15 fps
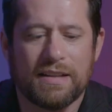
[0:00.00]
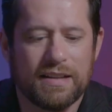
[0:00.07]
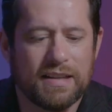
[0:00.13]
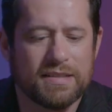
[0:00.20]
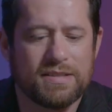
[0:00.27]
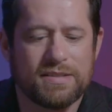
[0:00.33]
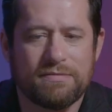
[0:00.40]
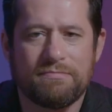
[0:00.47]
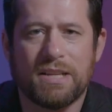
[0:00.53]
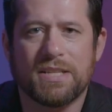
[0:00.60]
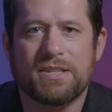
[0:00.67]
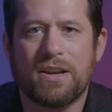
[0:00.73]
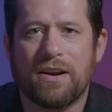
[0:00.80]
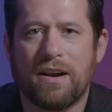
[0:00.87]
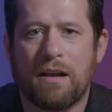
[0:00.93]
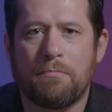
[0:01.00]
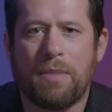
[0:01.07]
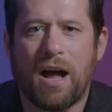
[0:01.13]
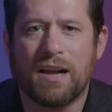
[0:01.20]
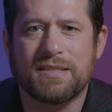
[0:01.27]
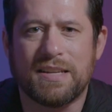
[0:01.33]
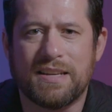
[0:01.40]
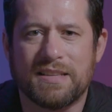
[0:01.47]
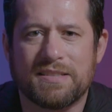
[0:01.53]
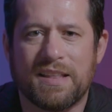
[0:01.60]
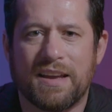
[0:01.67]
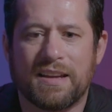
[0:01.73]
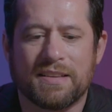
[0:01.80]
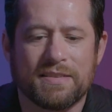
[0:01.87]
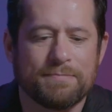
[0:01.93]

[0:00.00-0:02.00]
let's start unboxing this thing.